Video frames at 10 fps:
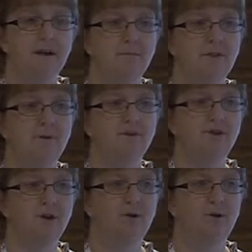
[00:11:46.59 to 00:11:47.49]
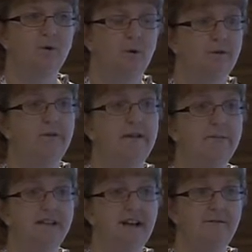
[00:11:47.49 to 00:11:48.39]
but there was no or very
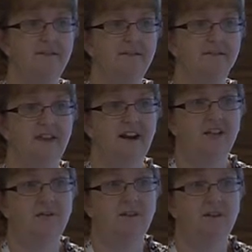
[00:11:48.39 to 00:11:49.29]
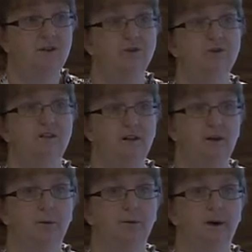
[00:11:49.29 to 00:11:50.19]
limited evidence that they'd actually been used in
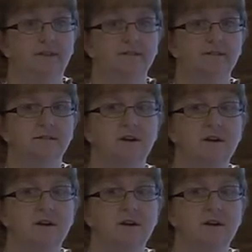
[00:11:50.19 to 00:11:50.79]
clinical practice.